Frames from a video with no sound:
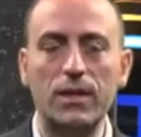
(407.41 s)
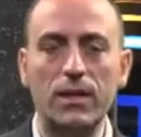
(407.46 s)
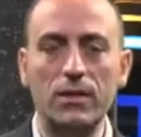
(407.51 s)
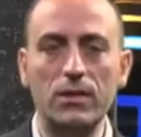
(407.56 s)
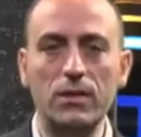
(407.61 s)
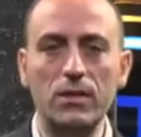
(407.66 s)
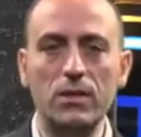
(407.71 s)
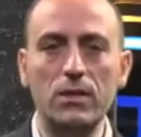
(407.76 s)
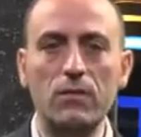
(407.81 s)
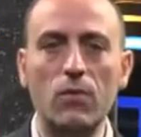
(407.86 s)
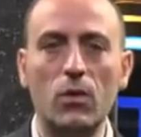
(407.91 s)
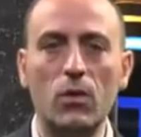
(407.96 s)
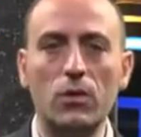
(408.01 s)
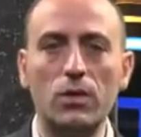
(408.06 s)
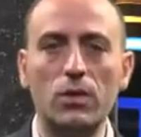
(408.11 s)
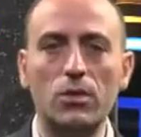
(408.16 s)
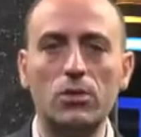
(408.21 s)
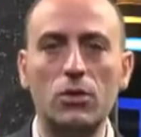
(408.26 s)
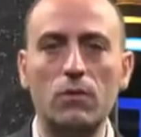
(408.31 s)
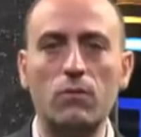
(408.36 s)
a DC
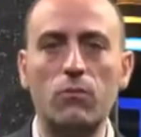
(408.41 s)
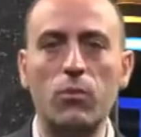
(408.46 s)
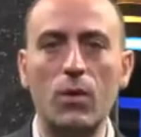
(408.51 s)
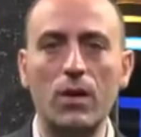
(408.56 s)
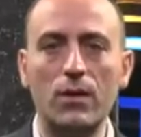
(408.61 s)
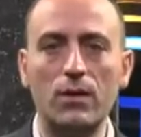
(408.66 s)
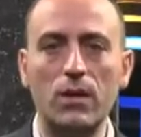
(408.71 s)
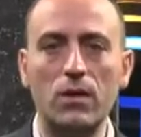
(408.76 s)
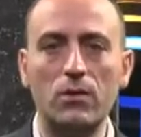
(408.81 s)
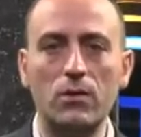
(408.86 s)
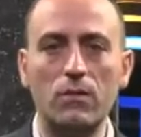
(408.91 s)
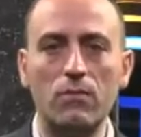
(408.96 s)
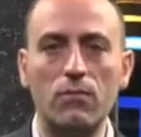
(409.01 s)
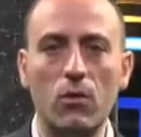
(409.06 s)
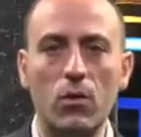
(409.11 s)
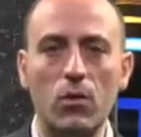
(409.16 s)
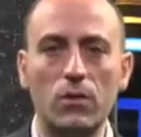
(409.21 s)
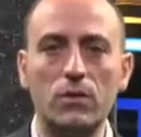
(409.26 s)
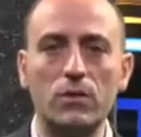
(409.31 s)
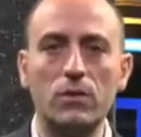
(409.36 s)
voltage of 1000
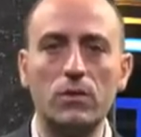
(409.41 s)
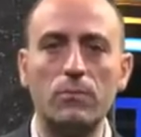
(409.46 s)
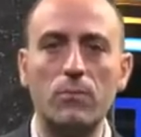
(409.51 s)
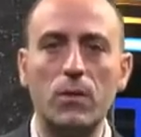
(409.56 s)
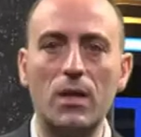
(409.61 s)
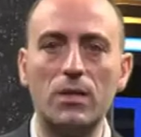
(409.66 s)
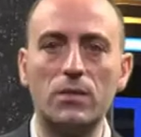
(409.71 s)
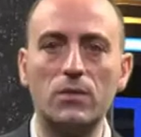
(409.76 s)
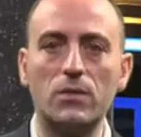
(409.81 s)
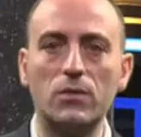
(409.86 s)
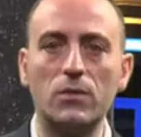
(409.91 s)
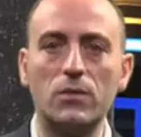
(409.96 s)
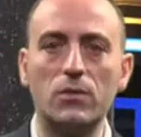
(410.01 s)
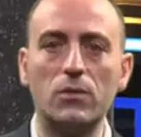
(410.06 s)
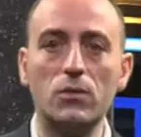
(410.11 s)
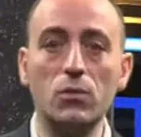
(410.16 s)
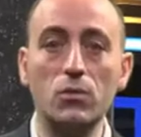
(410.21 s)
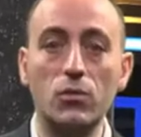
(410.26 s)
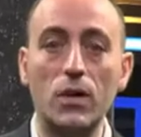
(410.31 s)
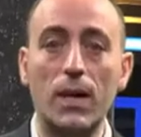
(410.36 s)
volts plus
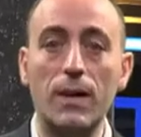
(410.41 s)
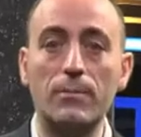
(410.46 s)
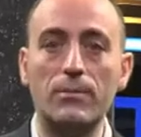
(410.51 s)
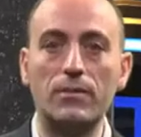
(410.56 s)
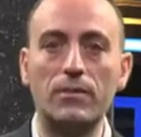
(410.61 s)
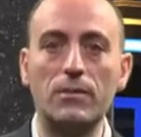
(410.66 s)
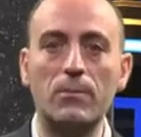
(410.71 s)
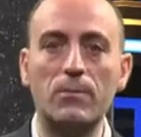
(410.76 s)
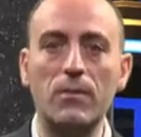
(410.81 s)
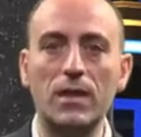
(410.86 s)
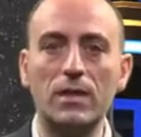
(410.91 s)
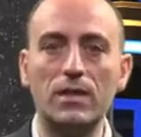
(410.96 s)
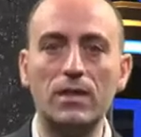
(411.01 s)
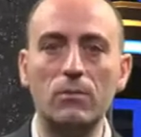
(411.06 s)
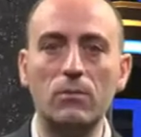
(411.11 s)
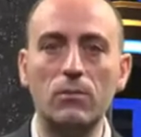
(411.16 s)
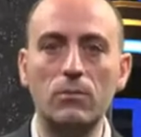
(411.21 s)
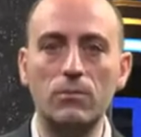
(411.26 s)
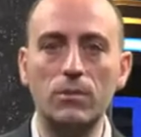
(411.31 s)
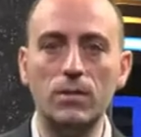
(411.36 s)
2 times the
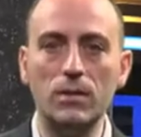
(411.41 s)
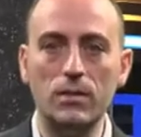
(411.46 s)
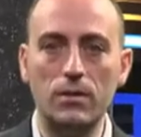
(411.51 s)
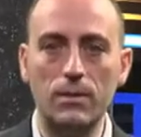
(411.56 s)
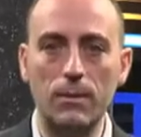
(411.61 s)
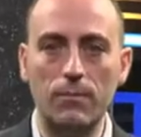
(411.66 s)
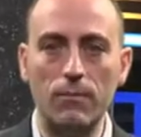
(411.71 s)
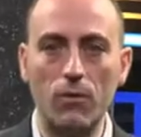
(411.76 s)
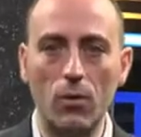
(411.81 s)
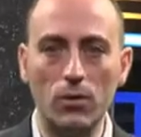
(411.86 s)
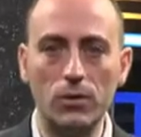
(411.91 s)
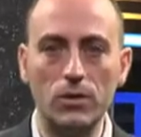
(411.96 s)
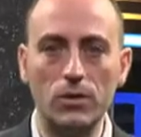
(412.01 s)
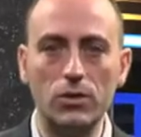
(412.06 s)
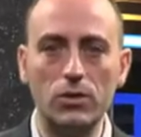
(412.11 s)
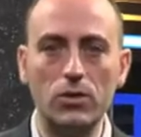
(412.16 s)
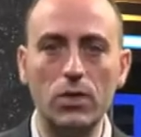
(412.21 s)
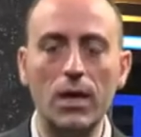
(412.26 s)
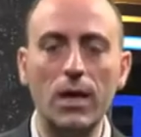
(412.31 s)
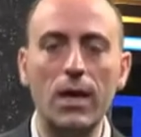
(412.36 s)
maximum system
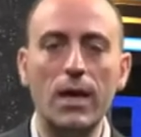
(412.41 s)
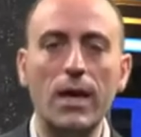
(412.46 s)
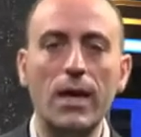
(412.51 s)
voltage